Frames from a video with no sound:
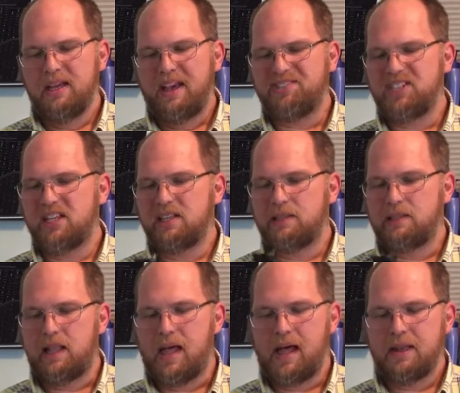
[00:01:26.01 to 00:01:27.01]
I've seen a
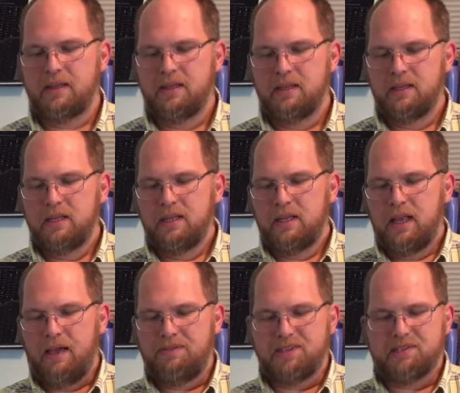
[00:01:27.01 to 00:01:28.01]
lot
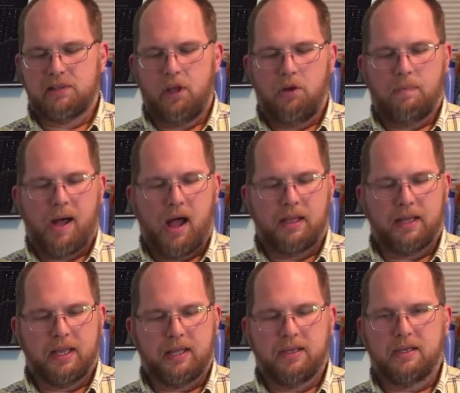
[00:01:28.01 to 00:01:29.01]
of this low
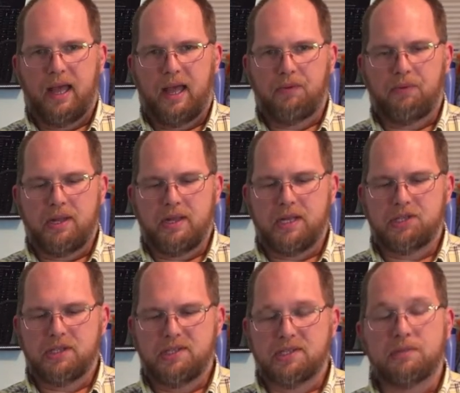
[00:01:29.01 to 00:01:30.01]
polygon
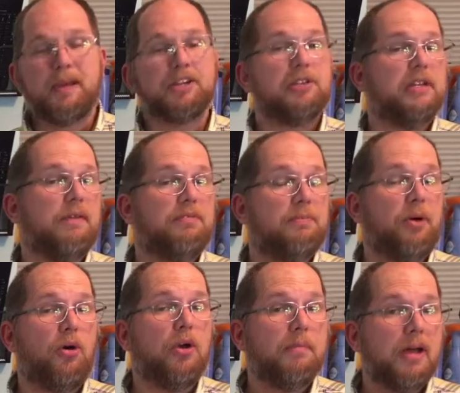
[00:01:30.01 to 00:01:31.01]
renditions, especially of the
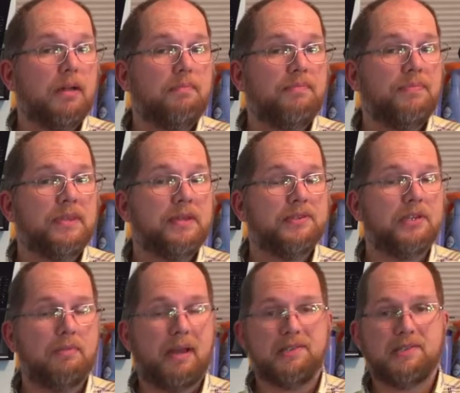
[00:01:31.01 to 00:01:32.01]
Pokemon. So
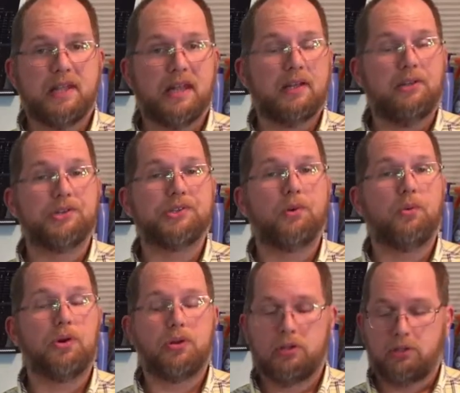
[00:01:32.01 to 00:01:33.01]
you might see like a little
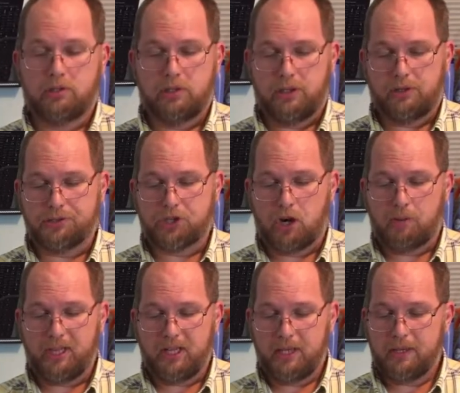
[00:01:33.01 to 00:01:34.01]
Squirtle or a little
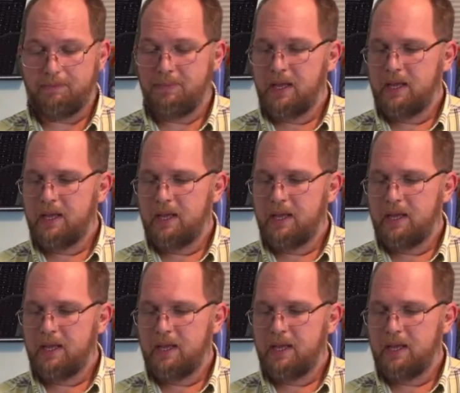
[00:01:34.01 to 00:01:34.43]
Charmeleon.